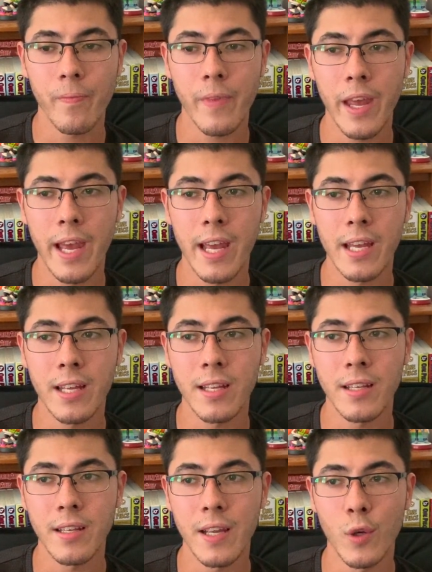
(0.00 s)
And
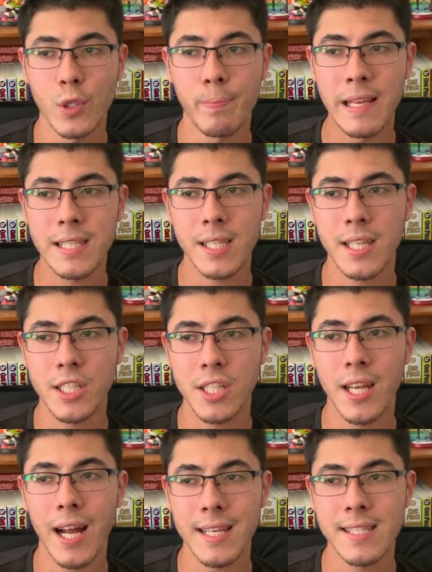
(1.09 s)
it was basically
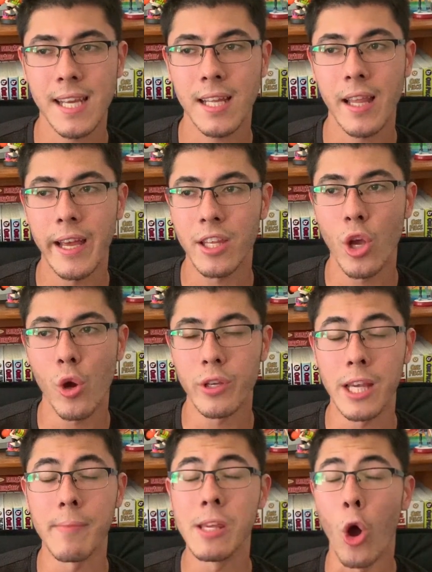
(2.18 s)
Shigaraki saying like, yo,
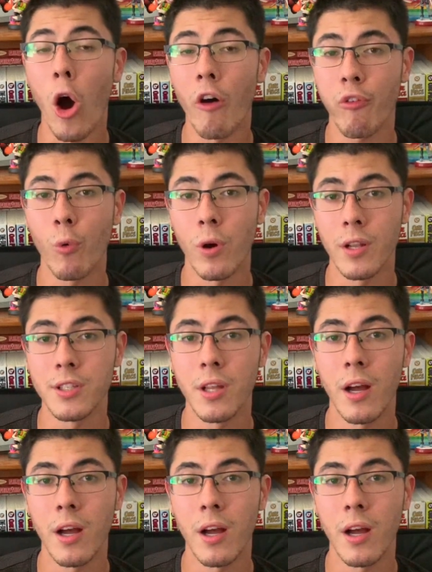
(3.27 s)
give me all for one,